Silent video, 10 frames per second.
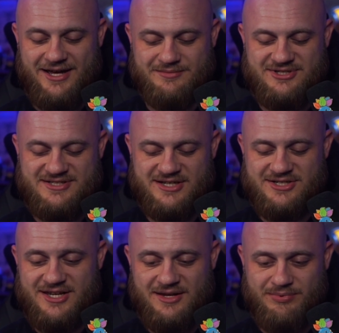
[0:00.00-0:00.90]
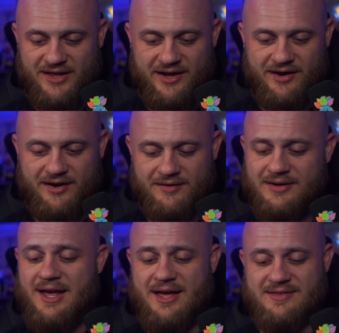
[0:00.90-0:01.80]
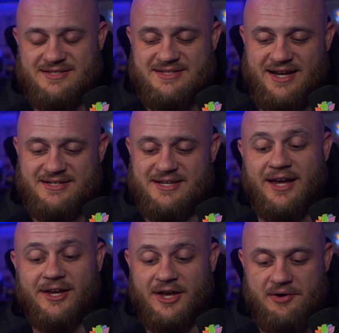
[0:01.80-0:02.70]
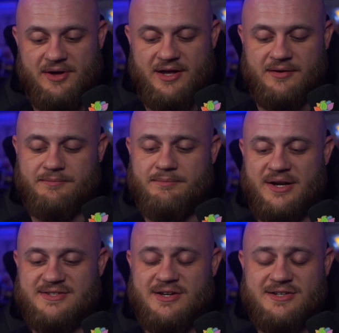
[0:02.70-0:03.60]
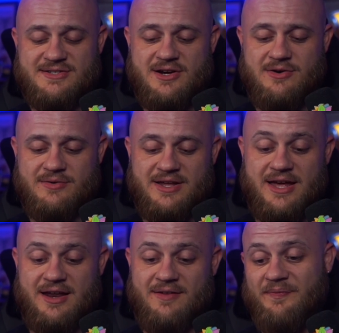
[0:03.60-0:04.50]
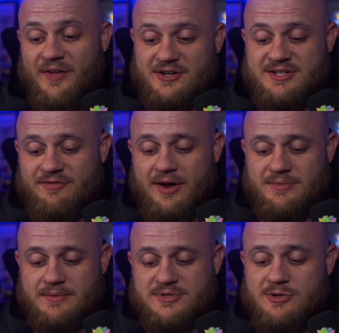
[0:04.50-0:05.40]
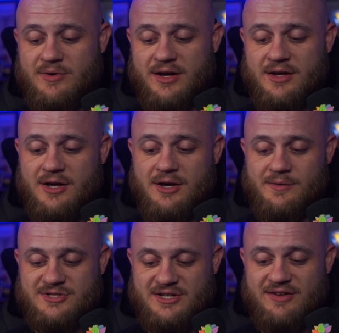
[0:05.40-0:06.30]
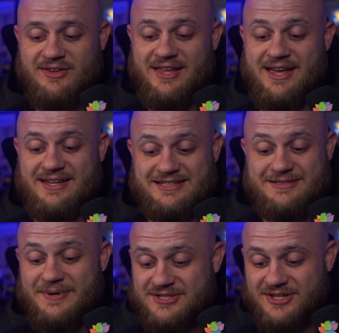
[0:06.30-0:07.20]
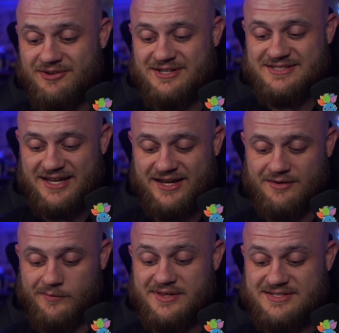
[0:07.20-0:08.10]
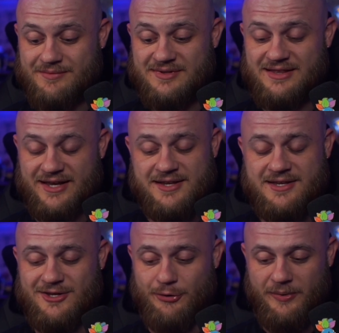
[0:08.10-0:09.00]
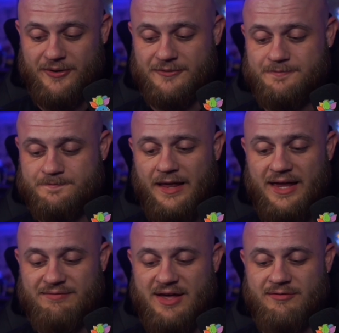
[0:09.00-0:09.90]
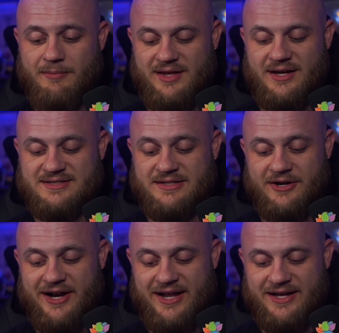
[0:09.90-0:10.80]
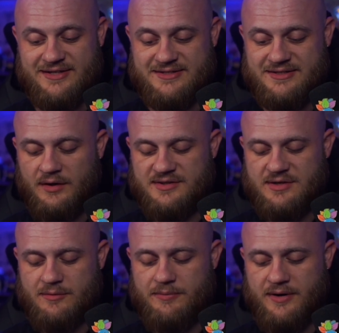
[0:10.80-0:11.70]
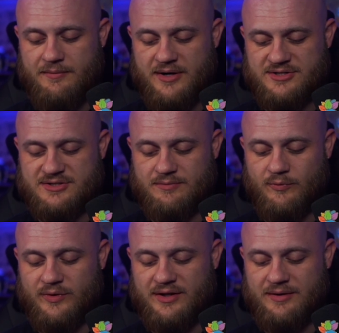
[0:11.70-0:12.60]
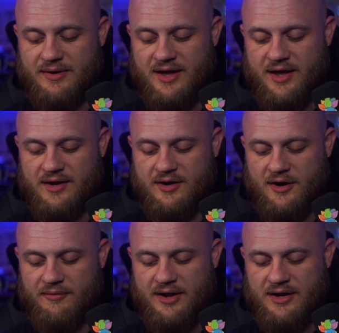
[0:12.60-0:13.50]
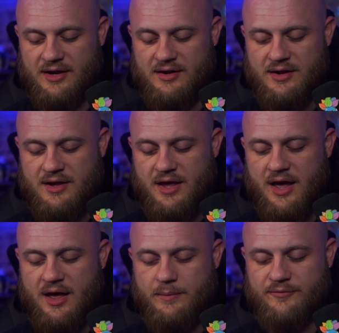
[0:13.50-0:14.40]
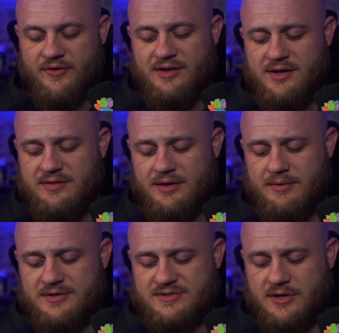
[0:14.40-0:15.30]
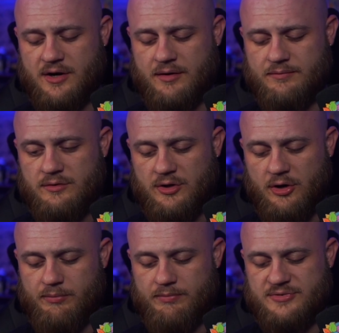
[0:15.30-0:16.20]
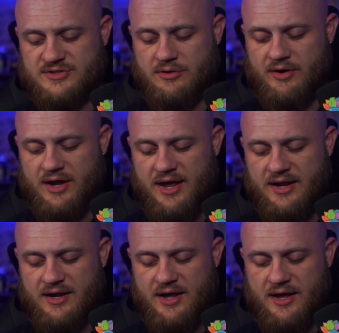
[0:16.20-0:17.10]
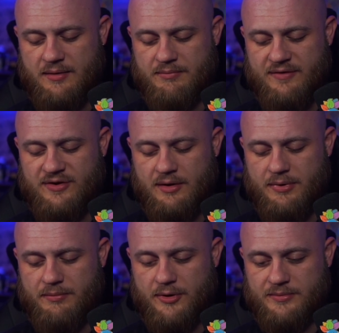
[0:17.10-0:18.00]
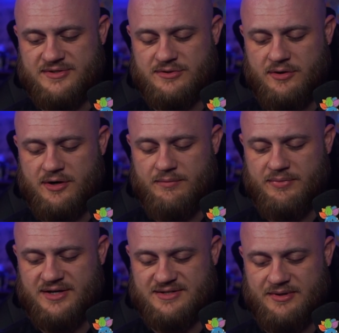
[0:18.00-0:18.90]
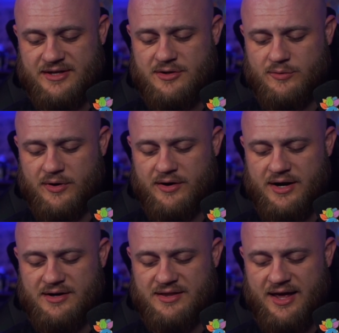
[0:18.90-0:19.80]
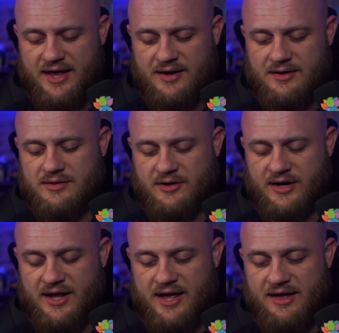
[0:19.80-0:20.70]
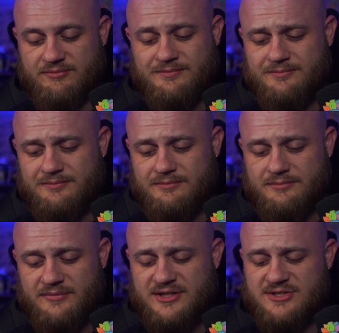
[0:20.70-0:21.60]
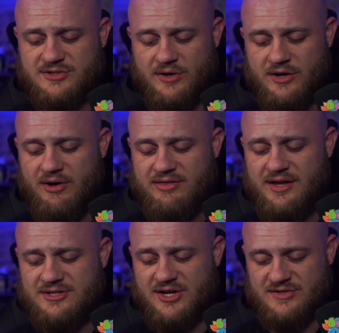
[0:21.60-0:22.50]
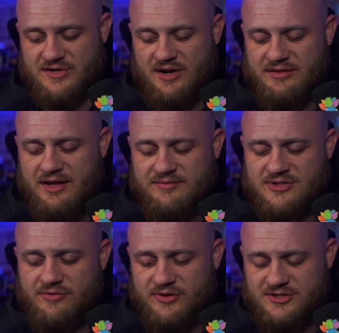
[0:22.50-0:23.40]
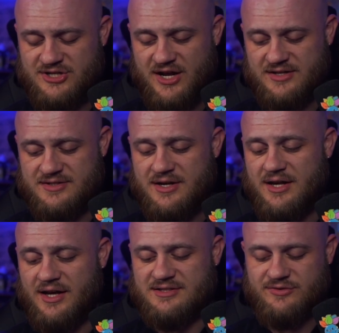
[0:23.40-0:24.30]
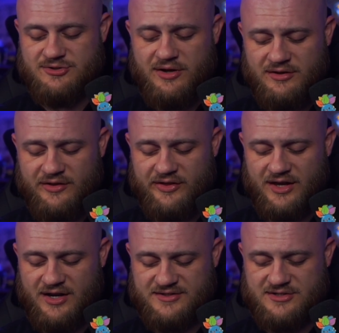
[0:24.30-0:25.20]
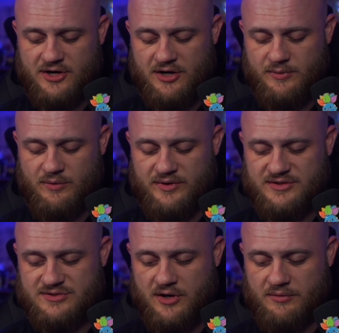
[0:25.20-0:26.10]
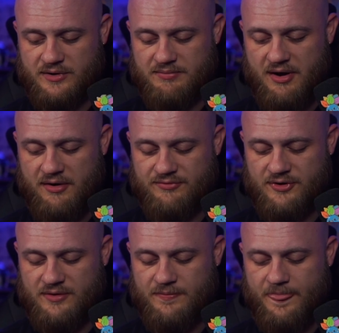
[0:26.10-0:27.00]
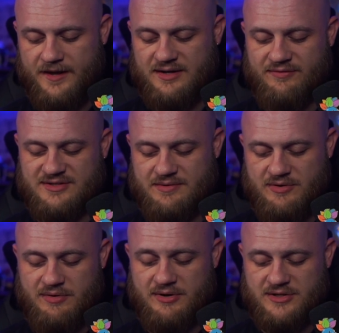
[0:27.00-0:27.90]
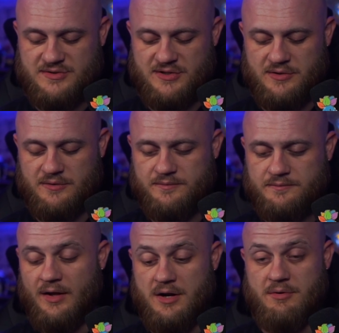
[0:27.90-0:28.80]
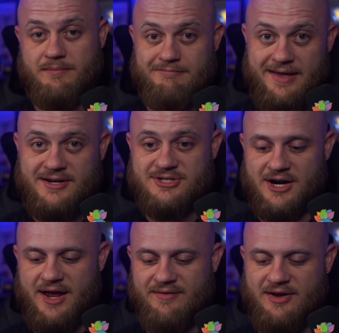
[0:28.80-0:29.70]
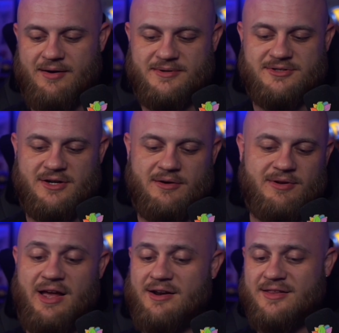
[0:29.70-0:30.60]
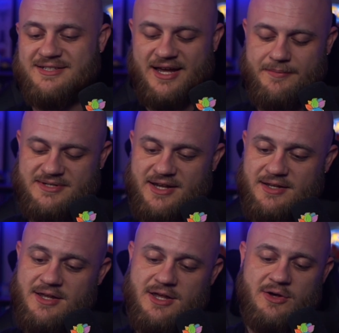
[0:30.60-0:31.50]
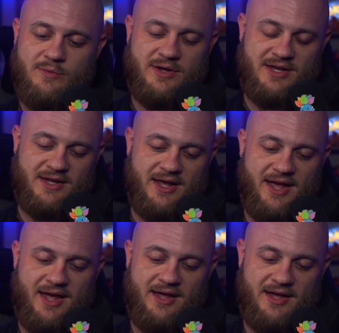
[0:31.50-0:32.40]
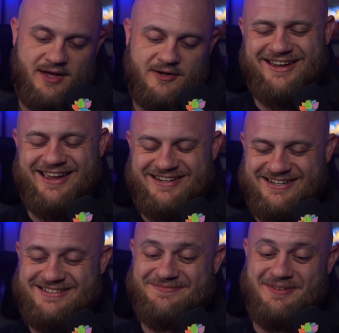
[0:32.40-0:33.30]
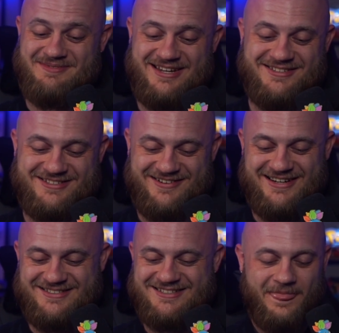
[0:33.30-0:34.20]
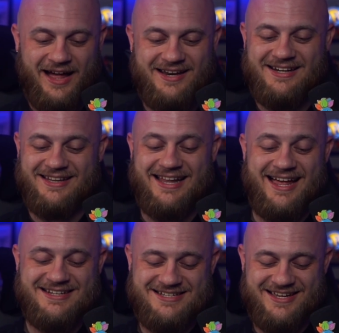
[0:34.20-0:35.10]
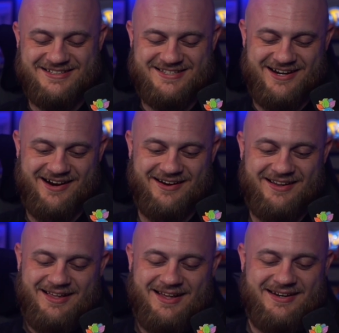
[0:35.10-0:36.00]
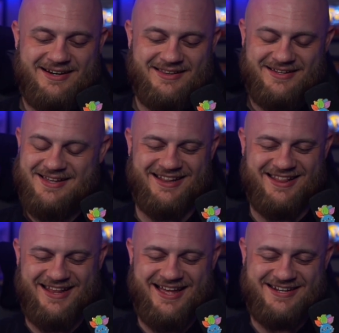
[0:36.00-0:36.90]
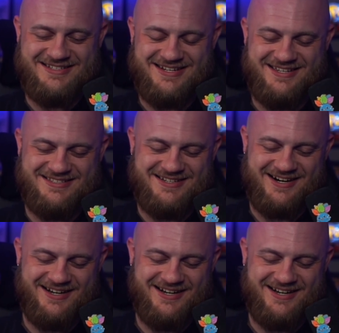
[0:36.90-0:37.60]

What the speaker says: She's such a key player in this deck to get going, but as long as they don't get their stuff ramped up too quick, which they definitely can, especially going second with something like Cubone, if they have a EX in their hand, because then we're pretty much really behind already. Frankly, I think I'm going to start, you know, just going ahead and buffing up a Bulbasaur, because I'm a little worried that they're going to have, let's just do it. No, I think I chance it. I think I have to go for the chance, because if we draw the Lilligant next turn, it'll be really strong, really powerful, and definitely something we want to do. And I want to make sure I have the opportunity. Relying on the top deck, we can get a, I needed to flip tails twice. I need a lot of tails here. I need a lot of tails here.